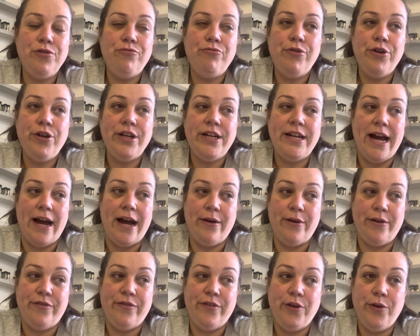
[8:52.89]
wrote down
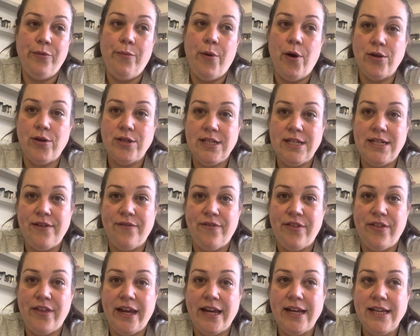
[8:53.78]
a few positive
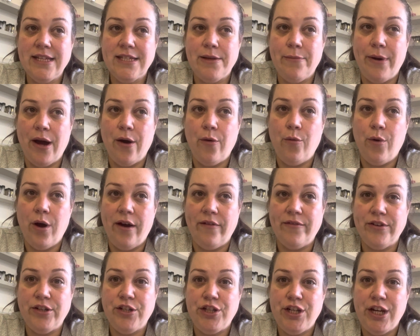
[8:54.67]
things about what
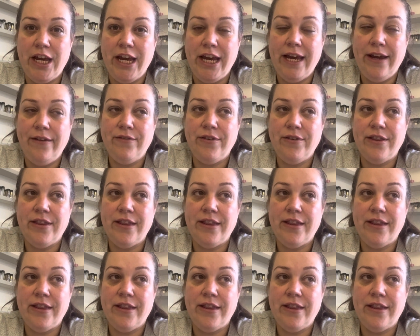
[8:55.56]
I've achieved.